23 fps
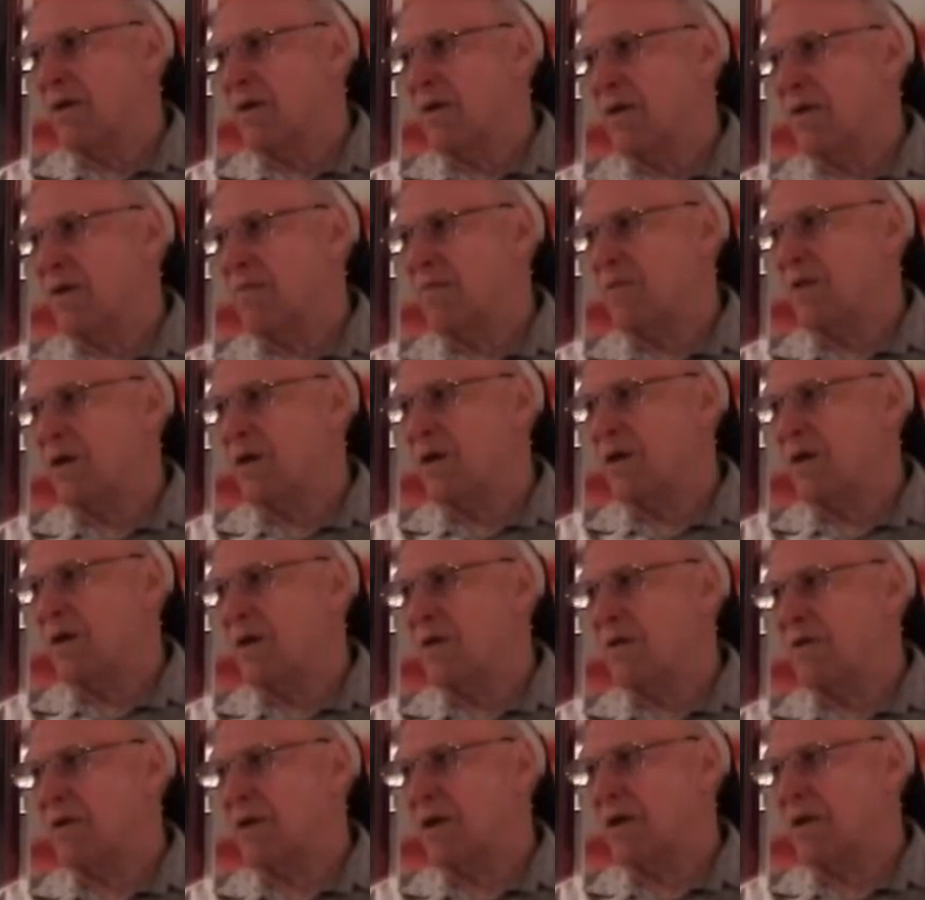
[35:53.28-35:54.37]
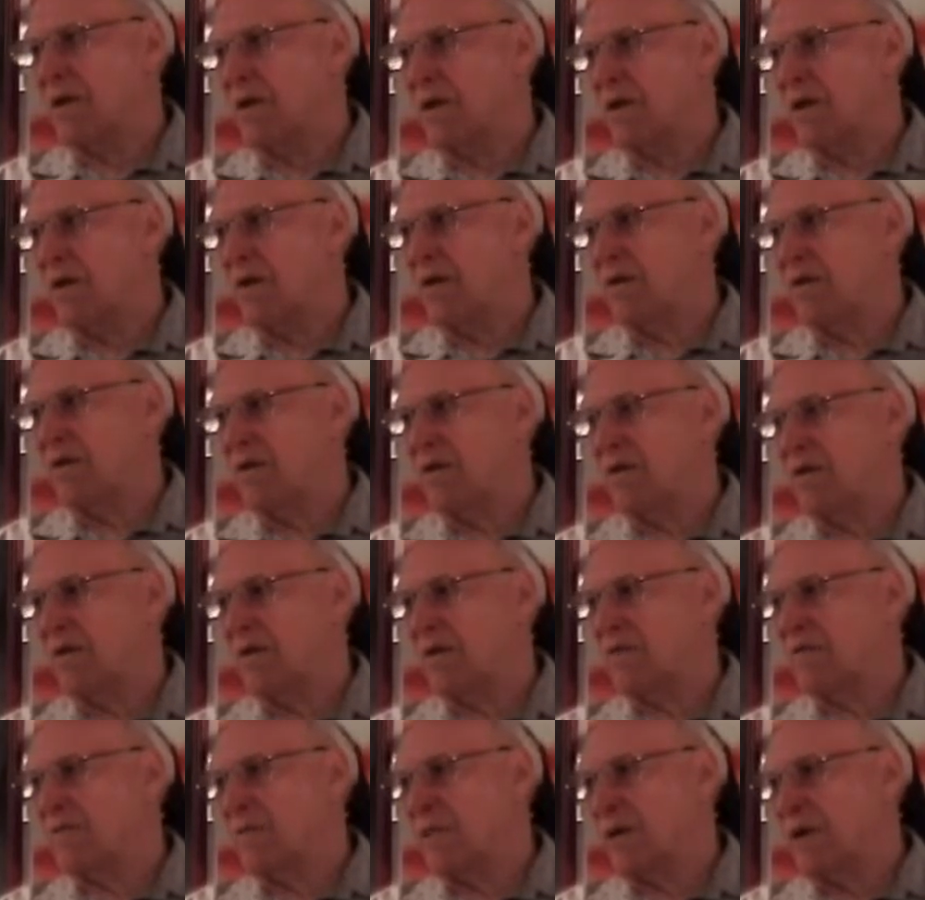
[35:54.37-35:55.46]
And we hung around there until the
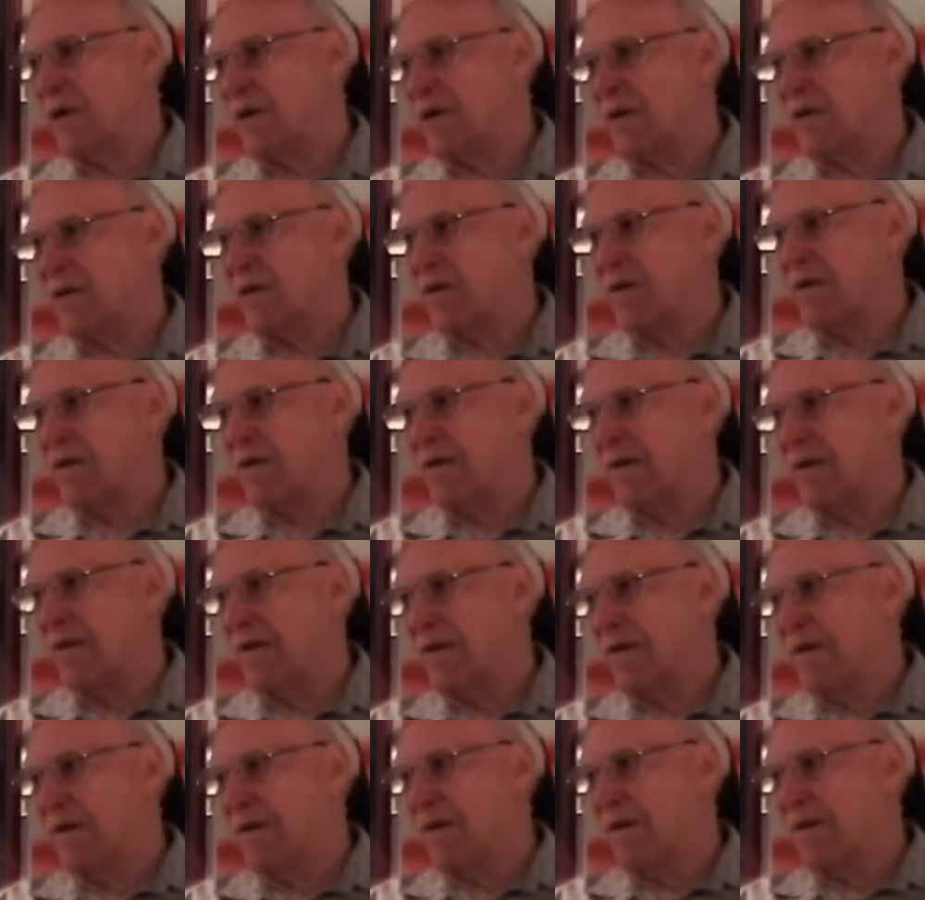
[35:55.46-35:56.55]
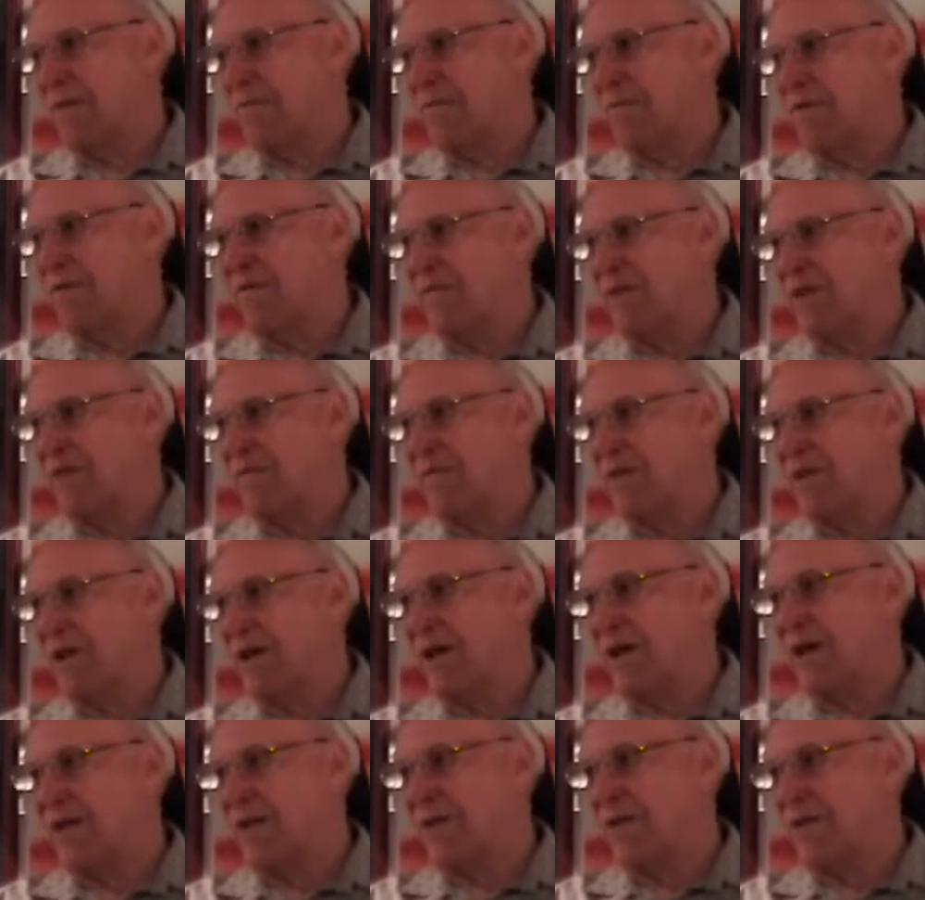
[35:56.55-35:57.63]
20th before we
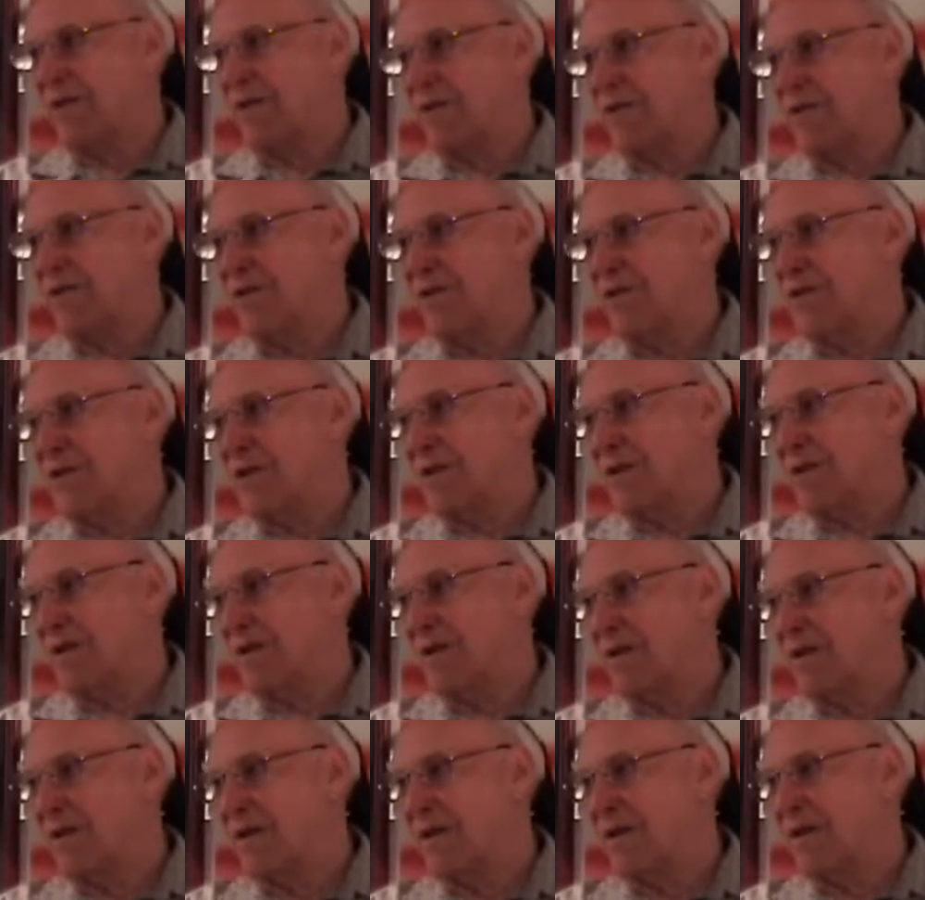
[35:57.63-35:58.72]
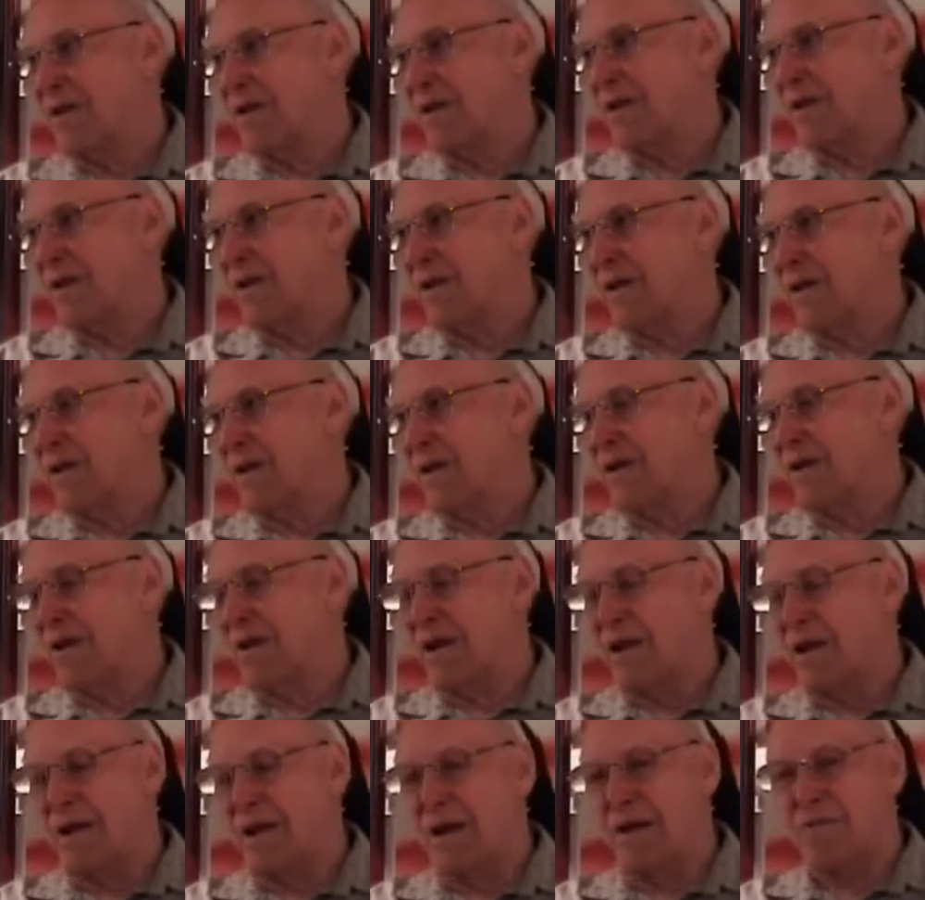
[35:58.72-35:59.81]
got our orders.
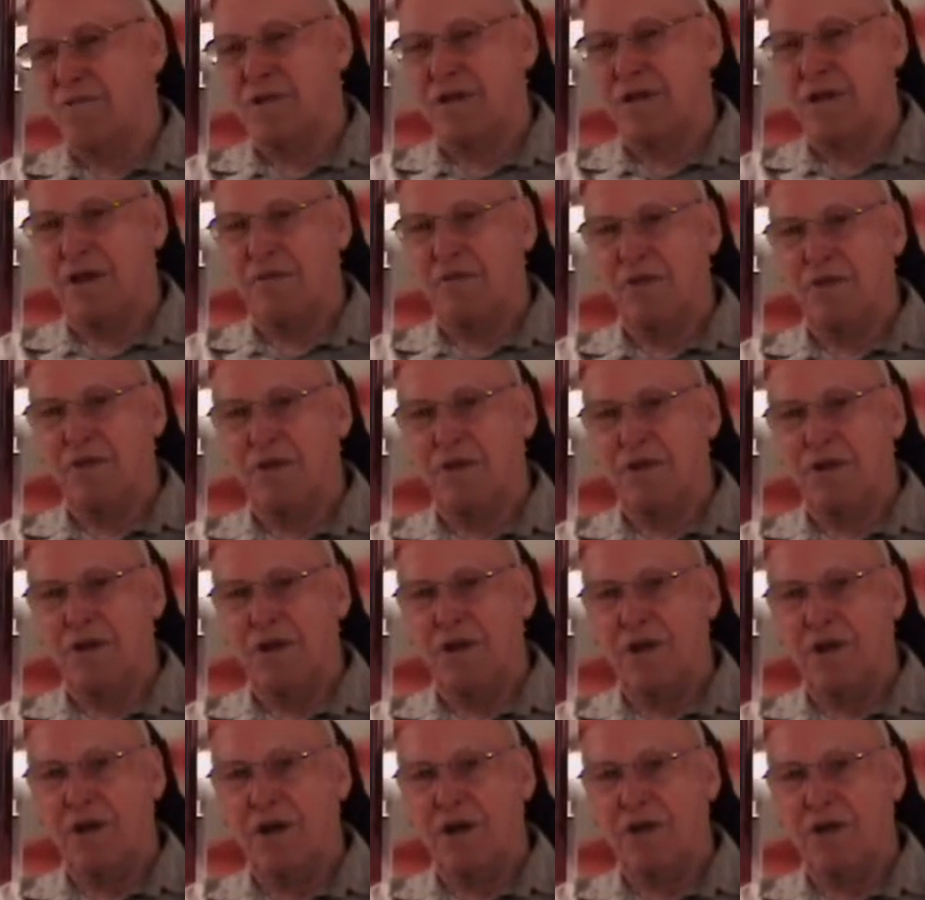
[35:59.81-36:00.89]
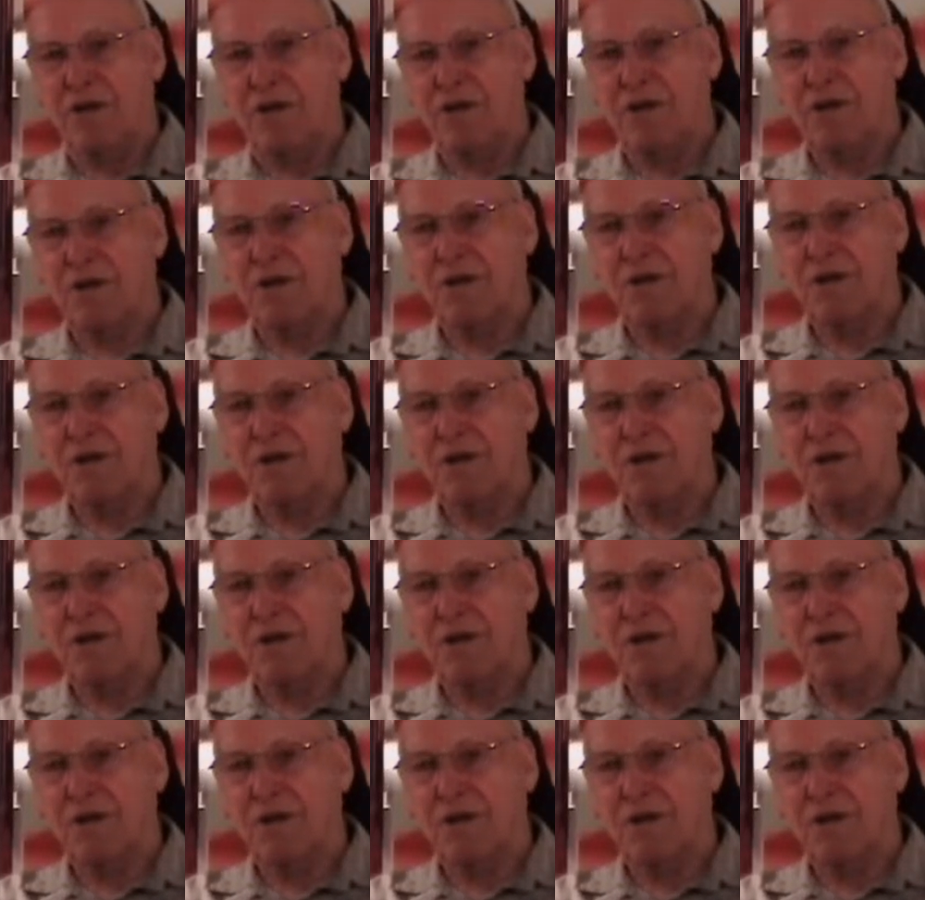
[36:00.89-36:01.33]
And then I was given 30 days